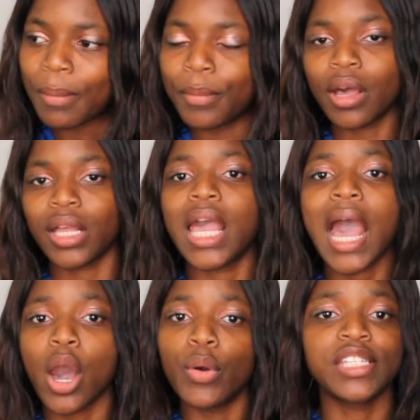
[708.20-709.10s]
but
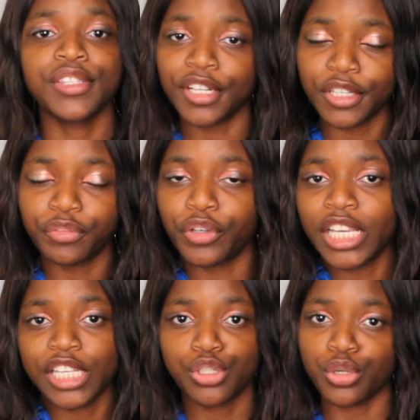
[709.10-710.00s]
I always studied for
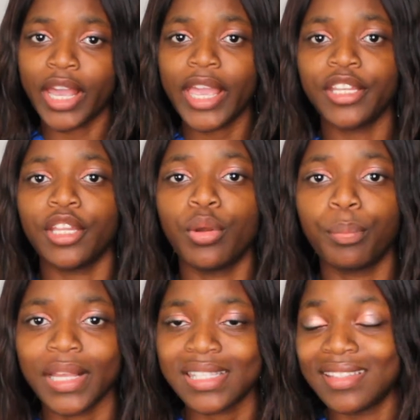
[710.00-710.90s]
it so I ended up
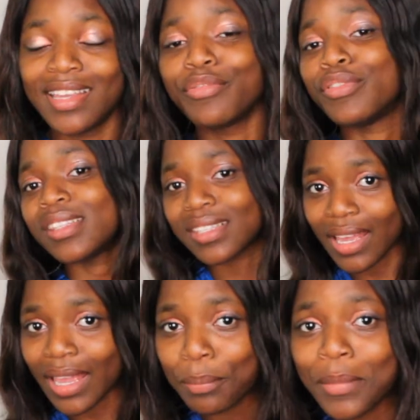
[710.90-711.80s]
passing every
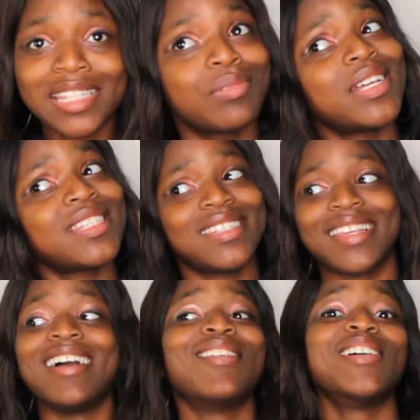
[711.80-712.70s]
time mathematics
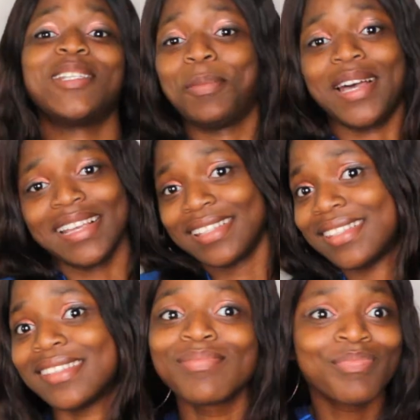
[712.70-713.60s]
I always
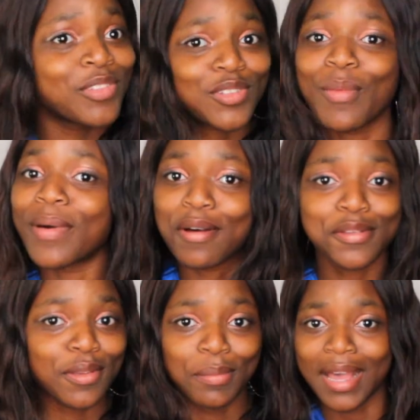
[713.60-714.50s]
passed somehow
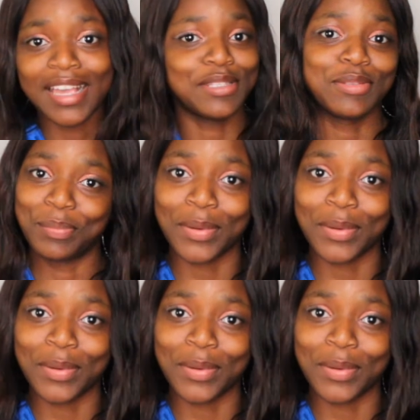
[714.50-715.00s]
somehow I used to